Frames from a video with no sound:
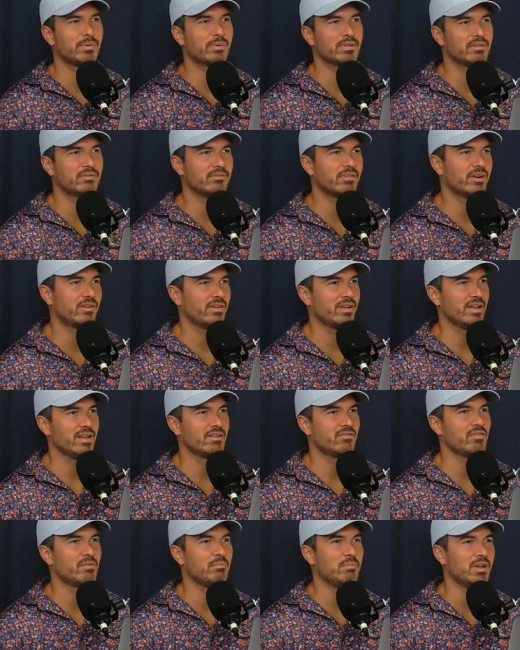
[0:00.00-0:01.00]
the very end
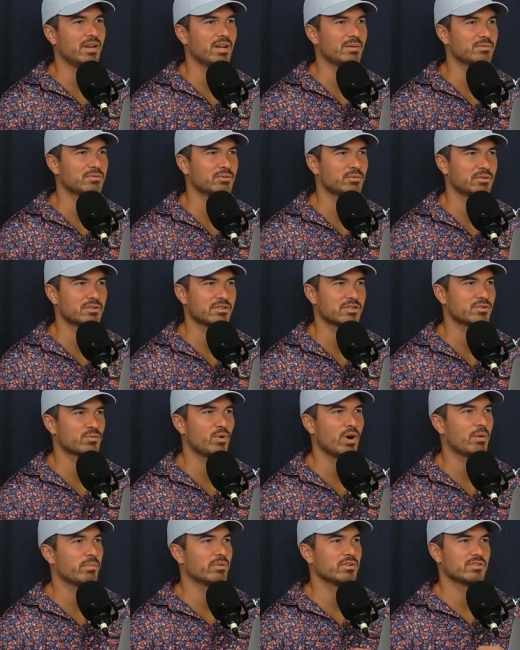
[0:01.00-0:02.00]
of the meetup. So we're just
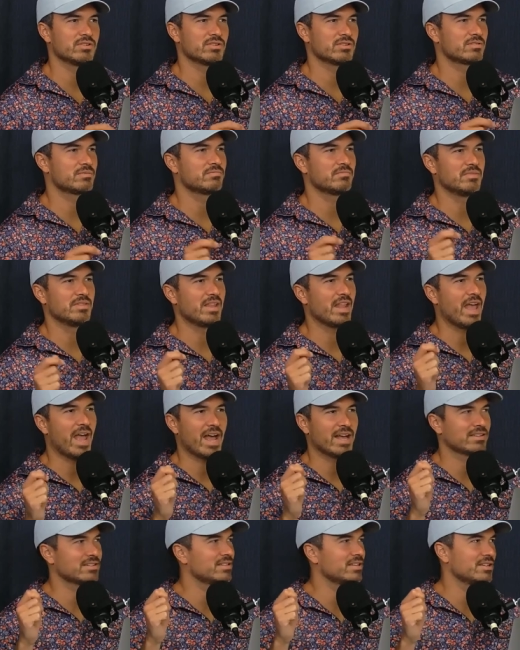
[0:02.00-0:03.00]
swapping just
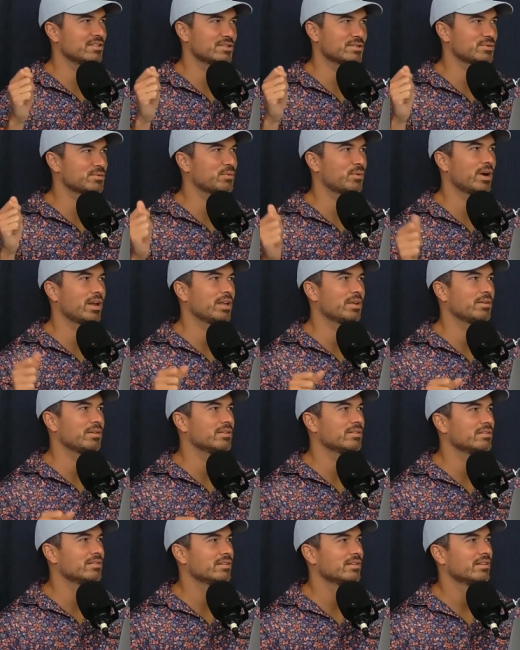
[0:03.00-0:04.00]
nasty, sweaty
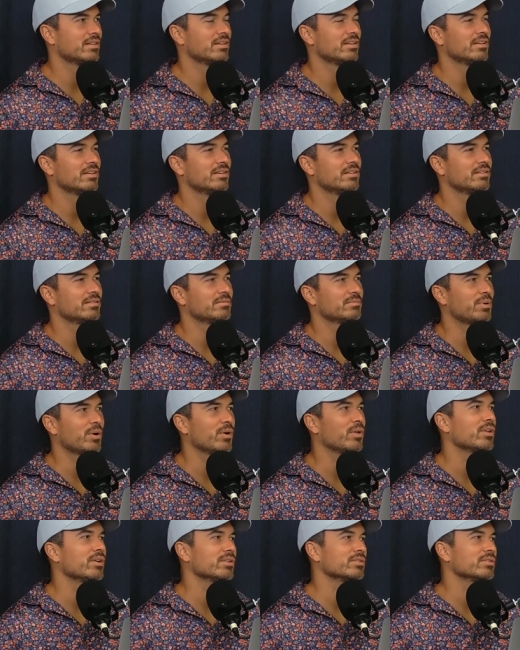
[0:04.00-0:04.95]
polos.